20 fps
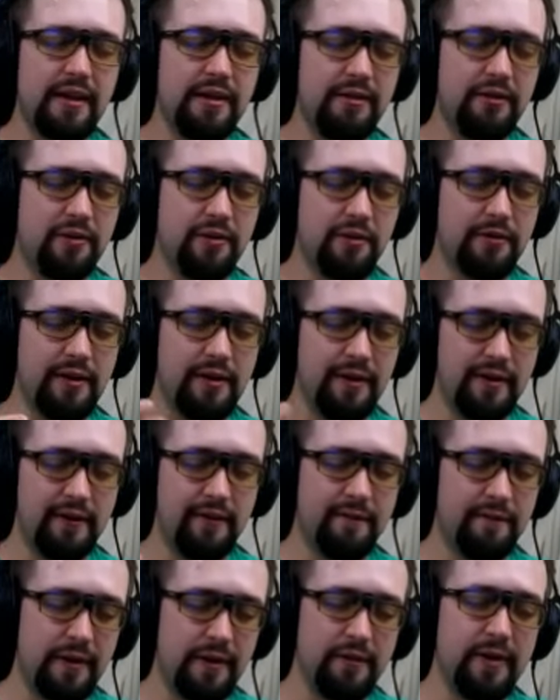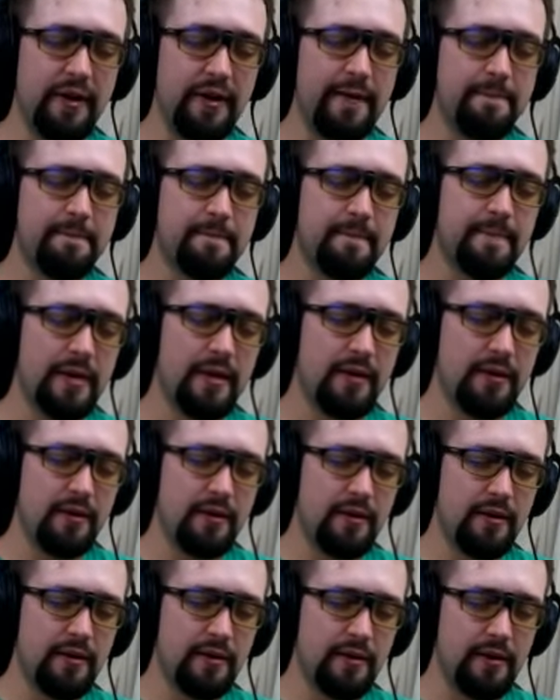you're very
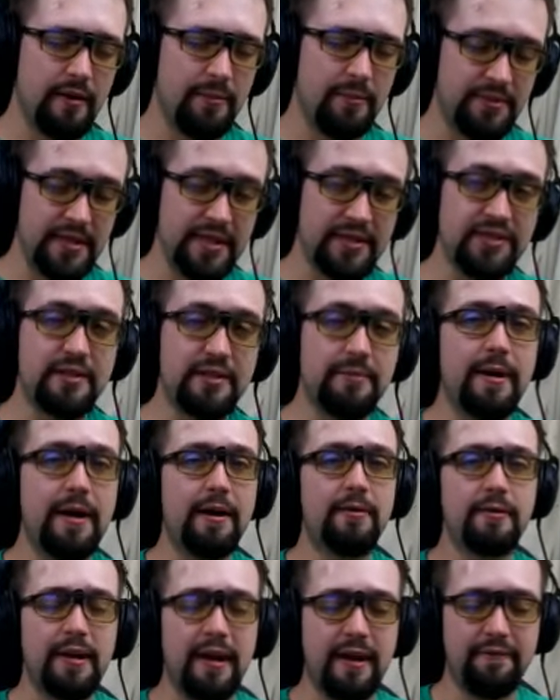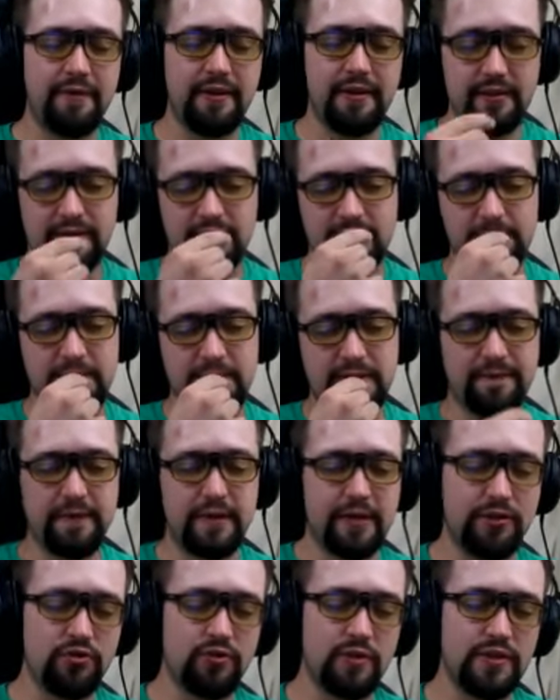obsessed about, having a specific
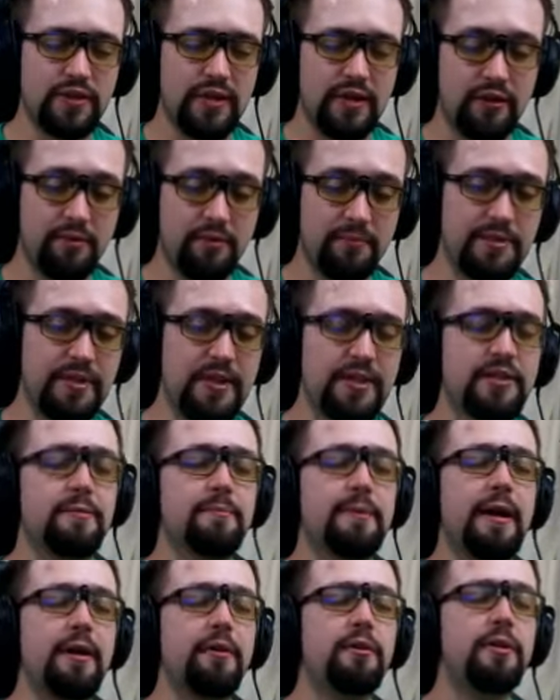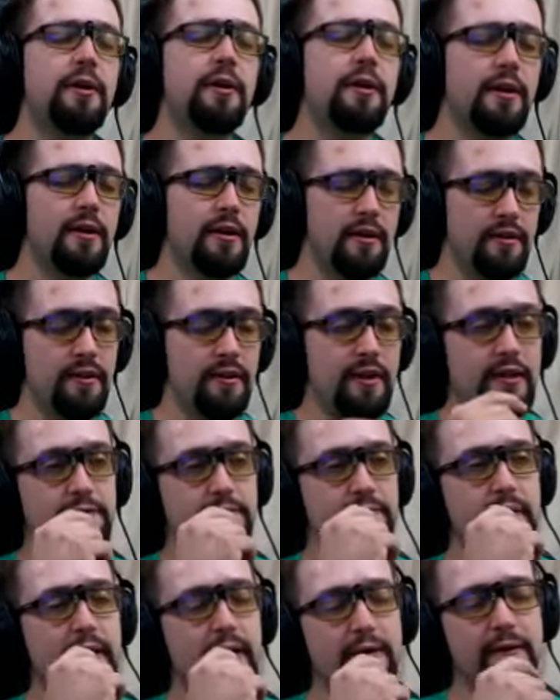interest that you're obsessed about. That's
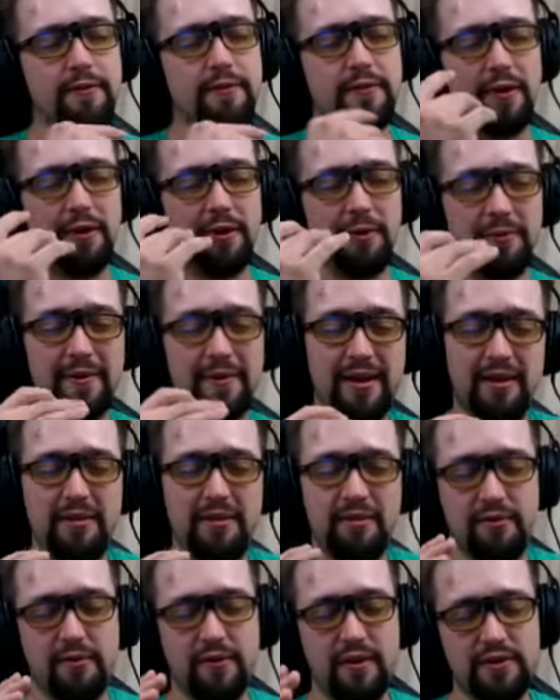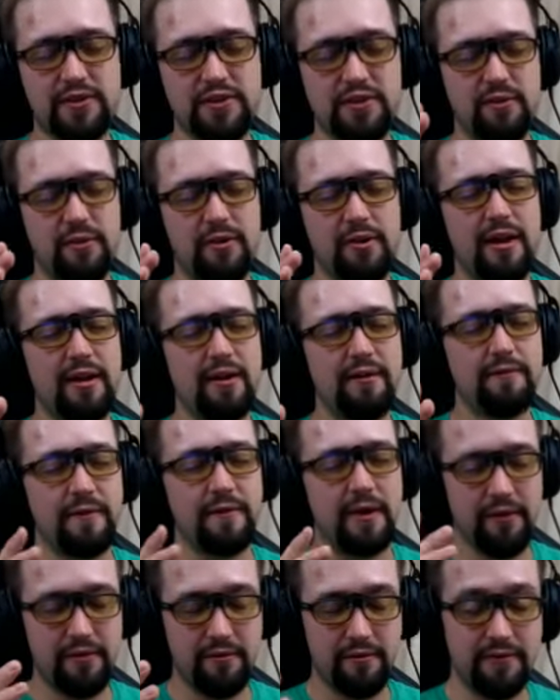fair, though there are also a lot of
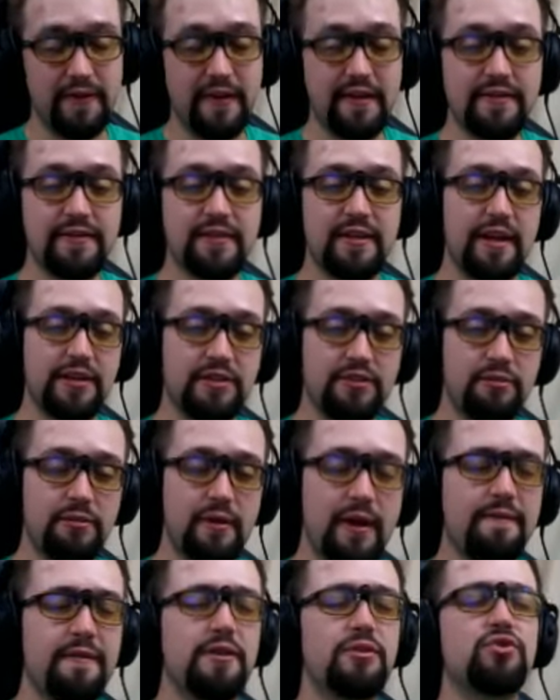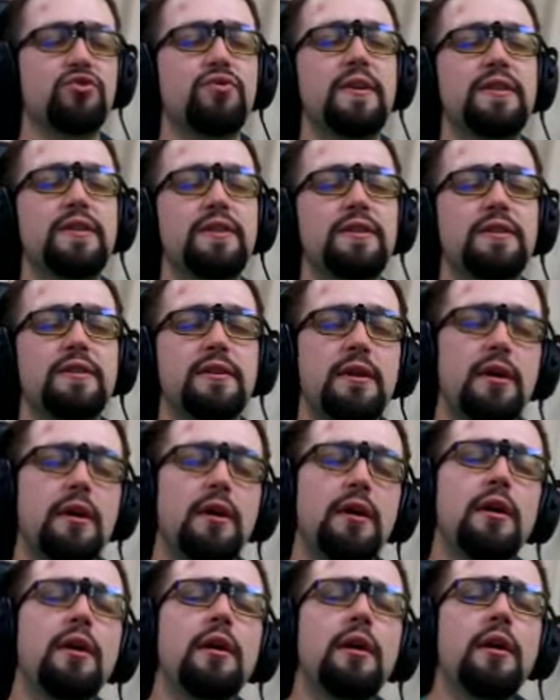other things that I do have interests
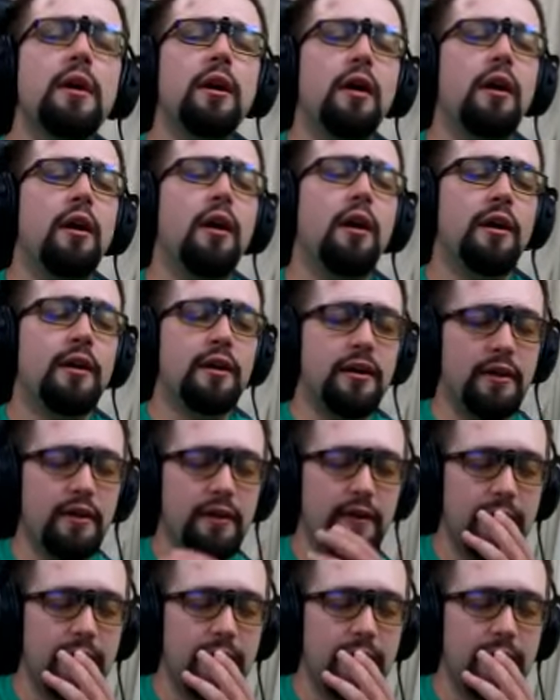on.